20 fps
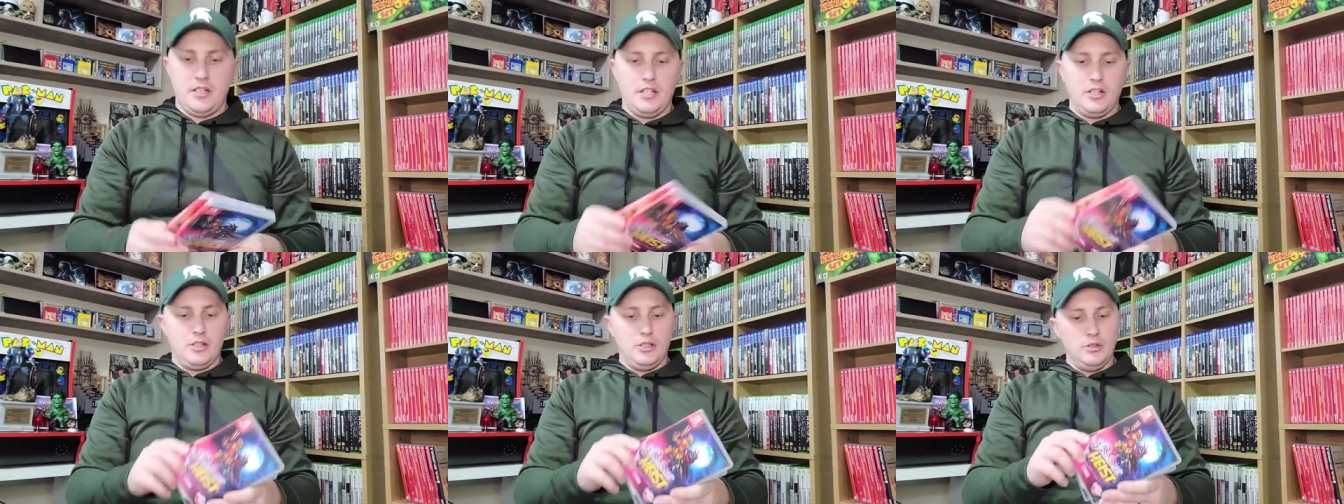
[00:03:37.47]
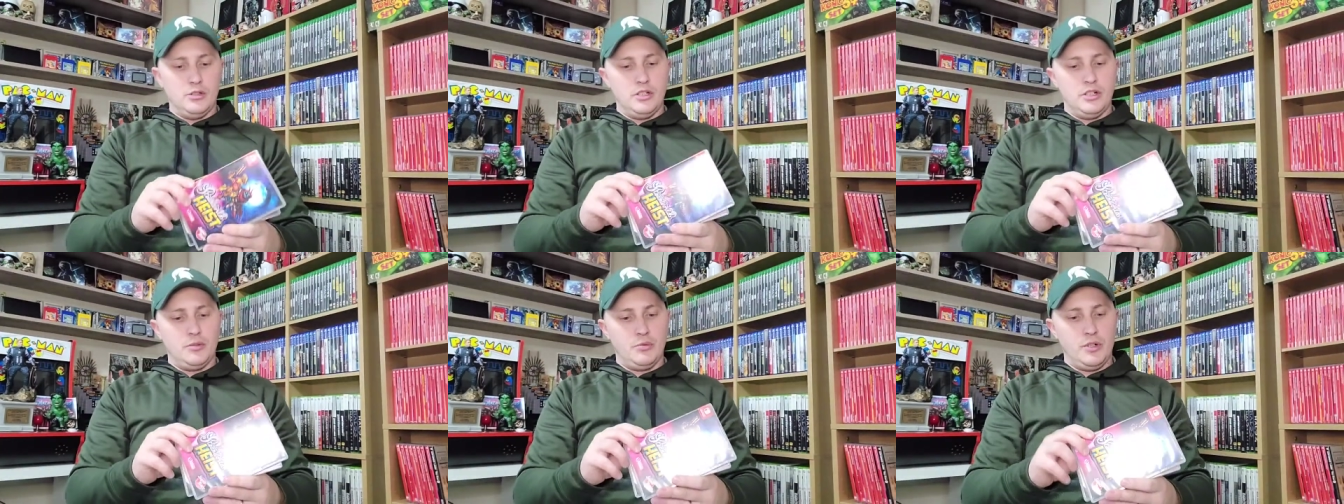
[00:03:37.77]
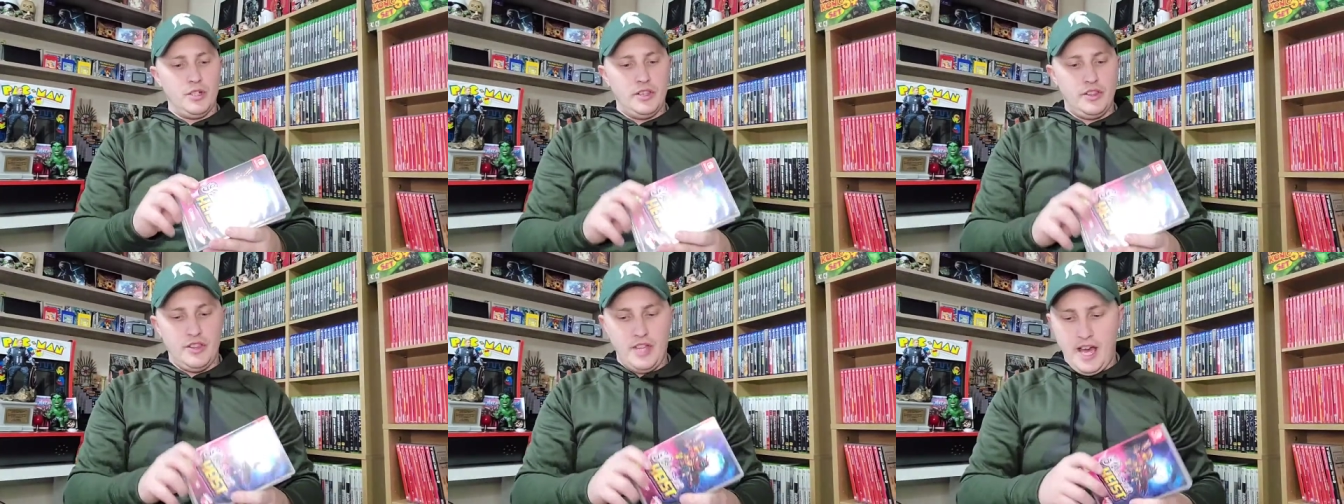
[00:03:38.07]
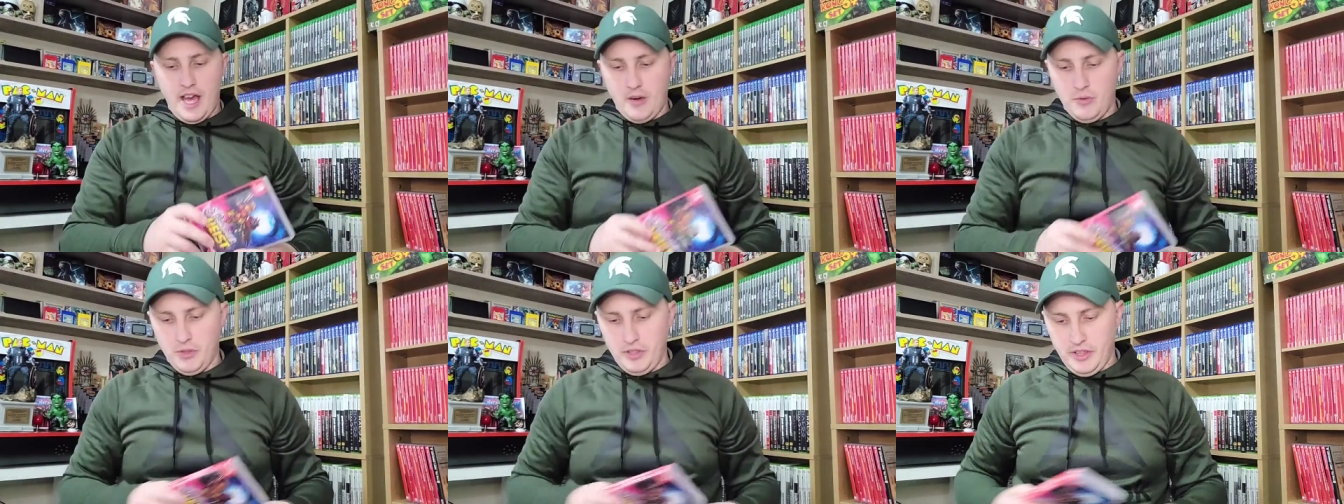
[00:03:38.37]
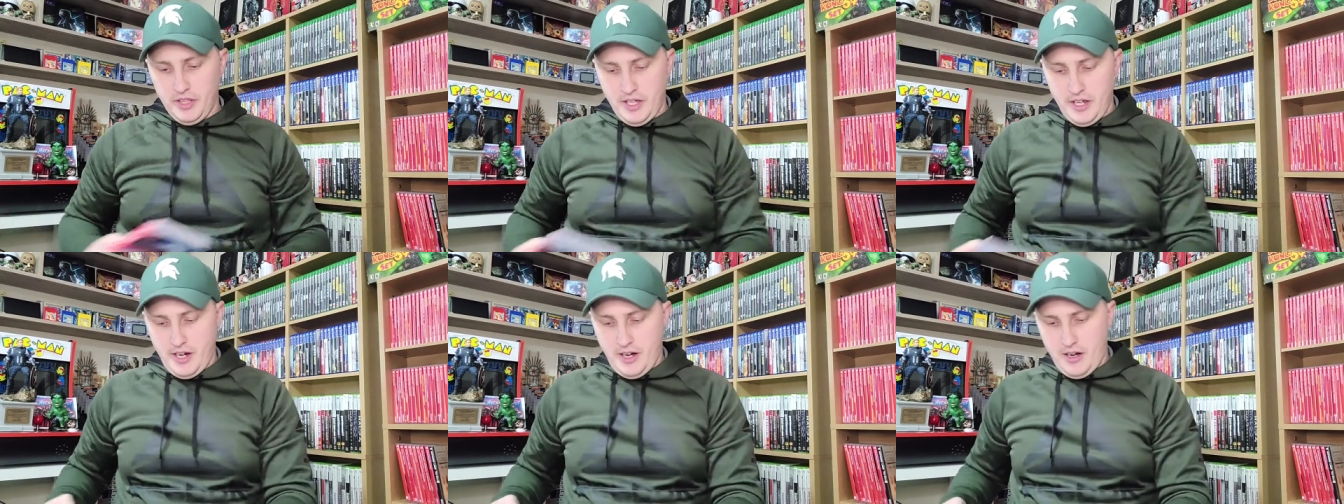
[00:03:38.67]
included with that
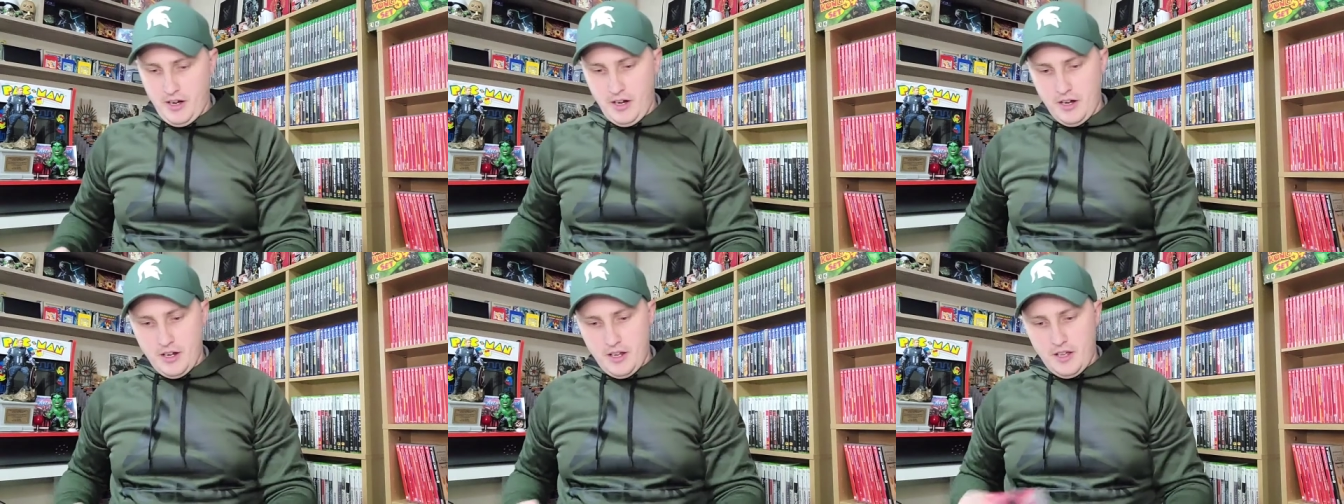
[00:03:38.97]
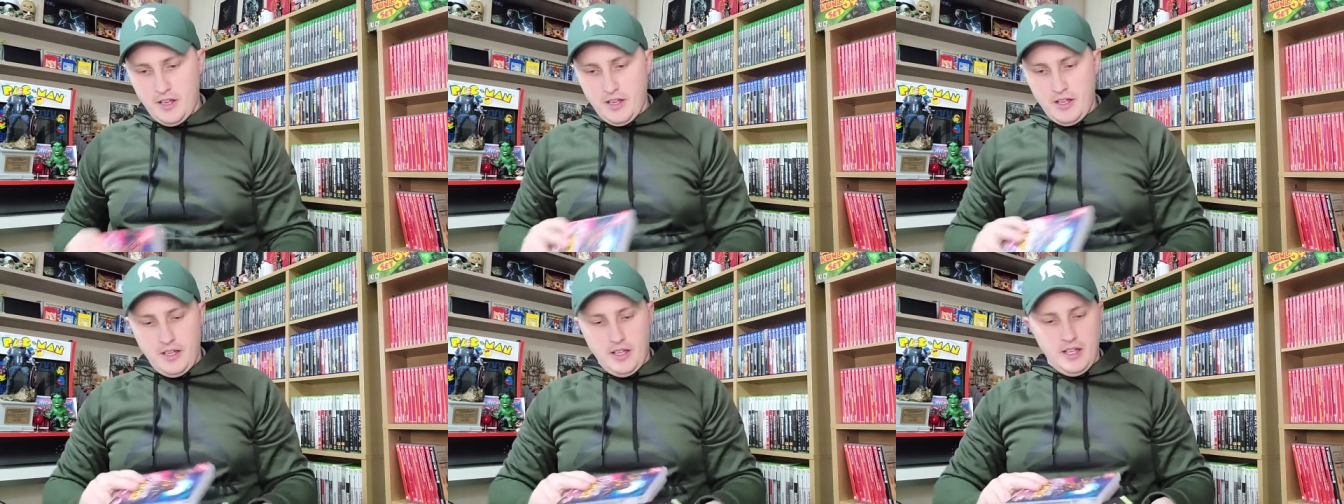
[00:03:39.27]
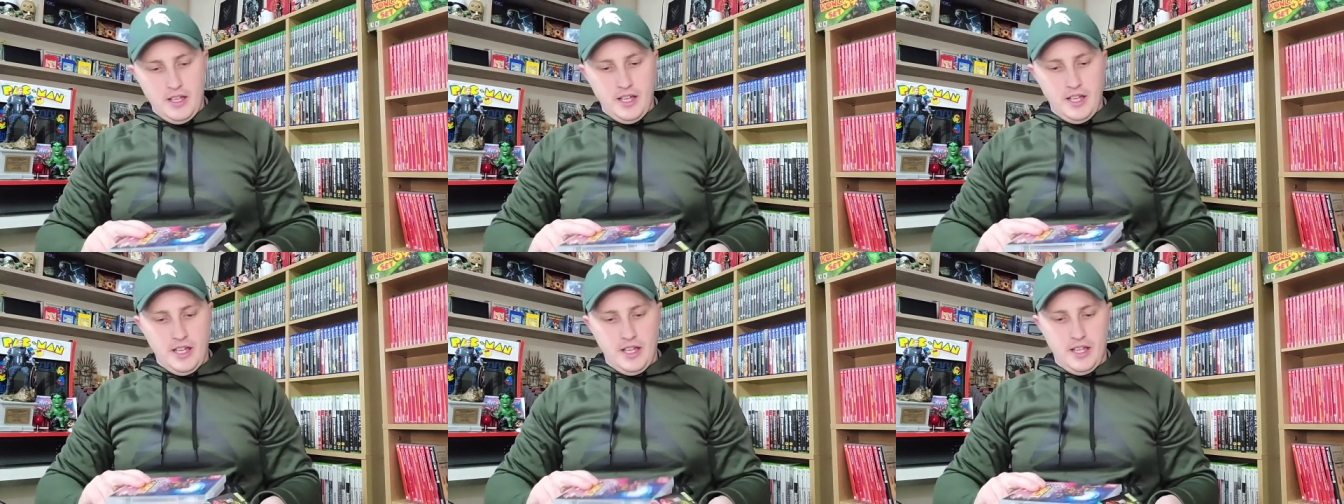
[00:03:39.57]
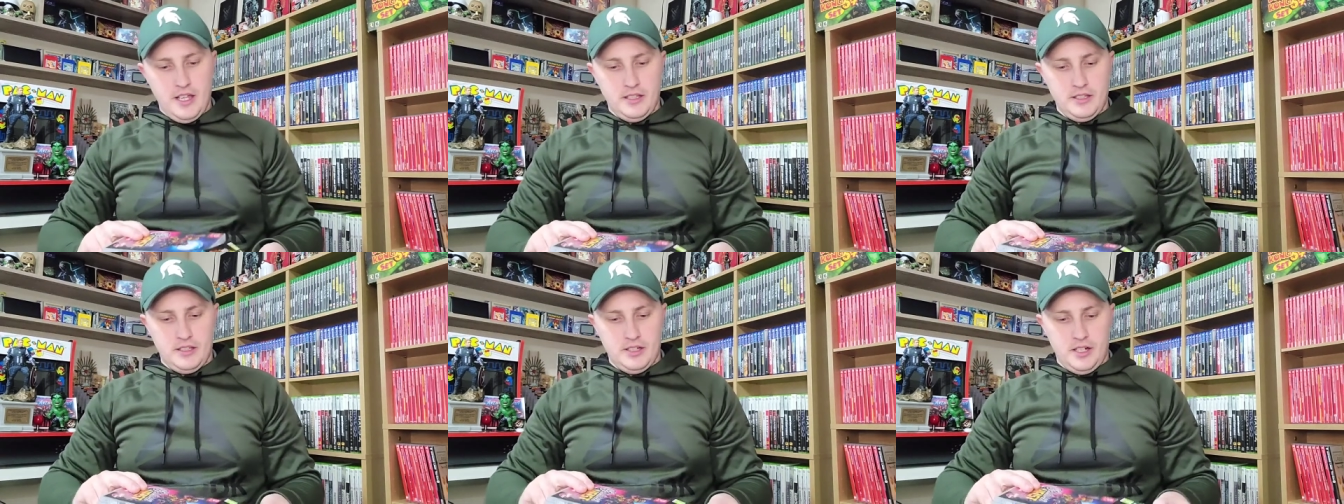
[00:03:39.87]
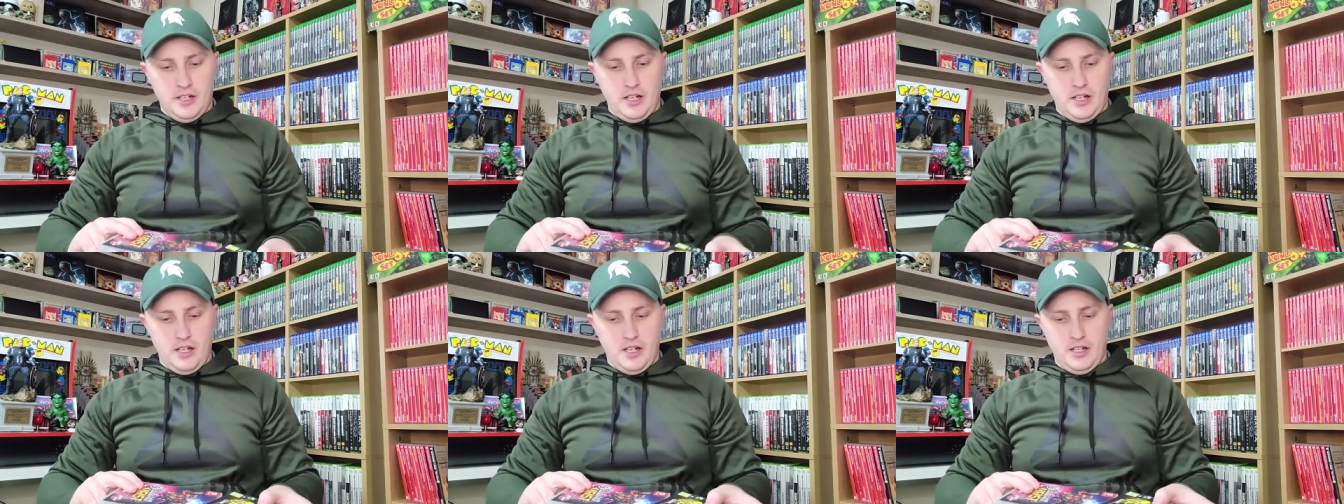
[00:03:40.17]
one there. And
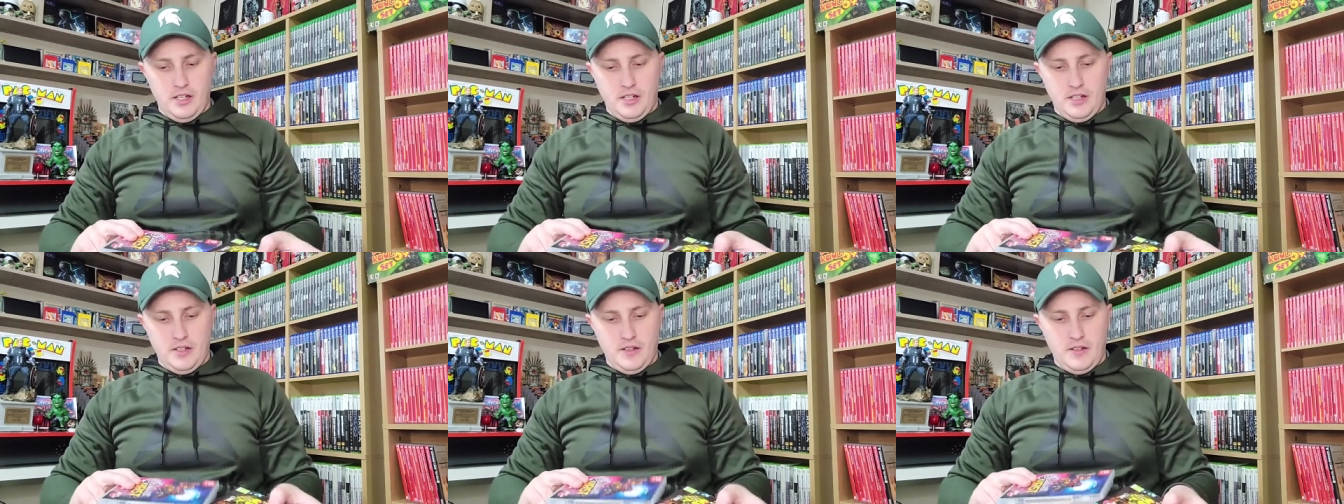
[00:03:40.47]
uh,